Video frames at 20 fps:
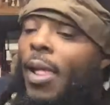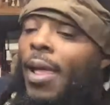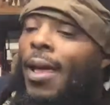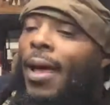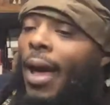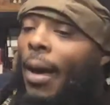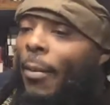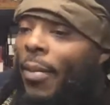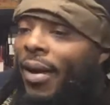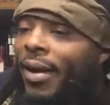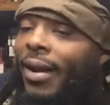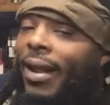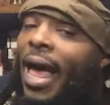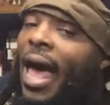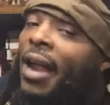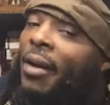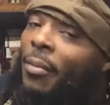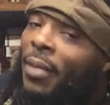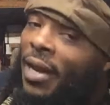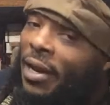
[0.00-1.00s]
I bet a
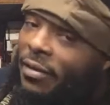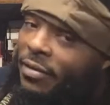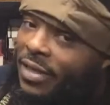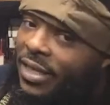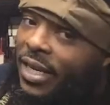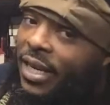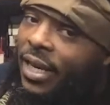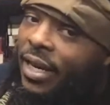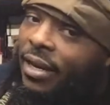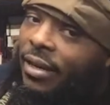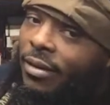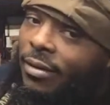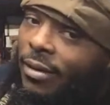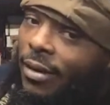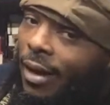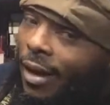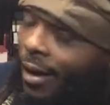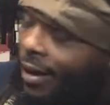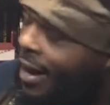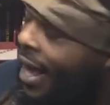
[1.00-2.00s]
lot of men have said.
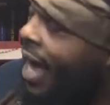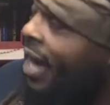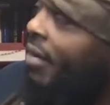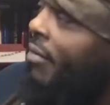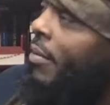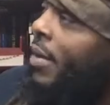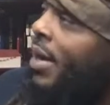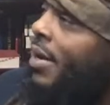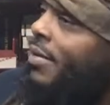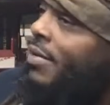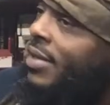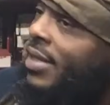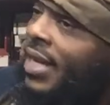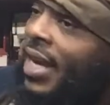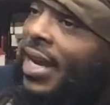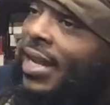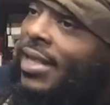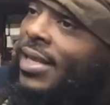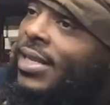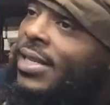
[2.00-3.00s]
A lot of men have
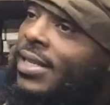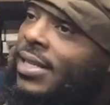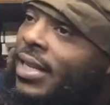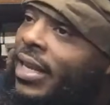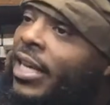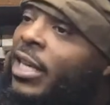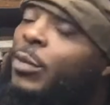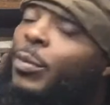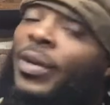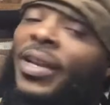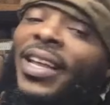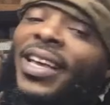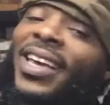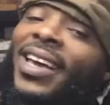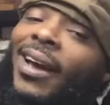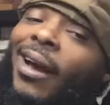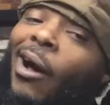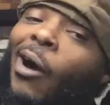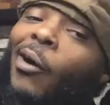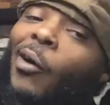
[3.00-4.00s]
said these things, but they
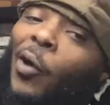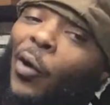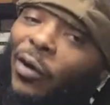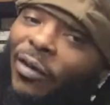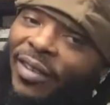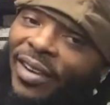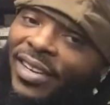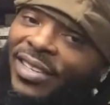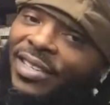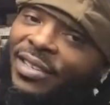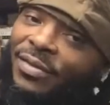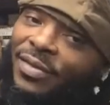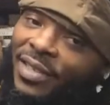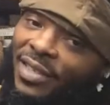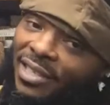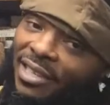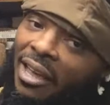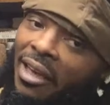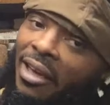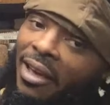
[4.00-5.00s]
get called crazy for
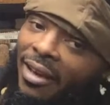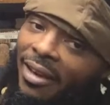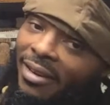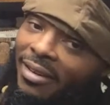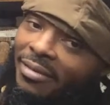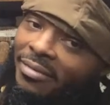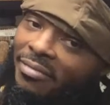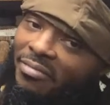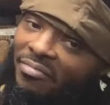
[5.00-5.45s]
saying it.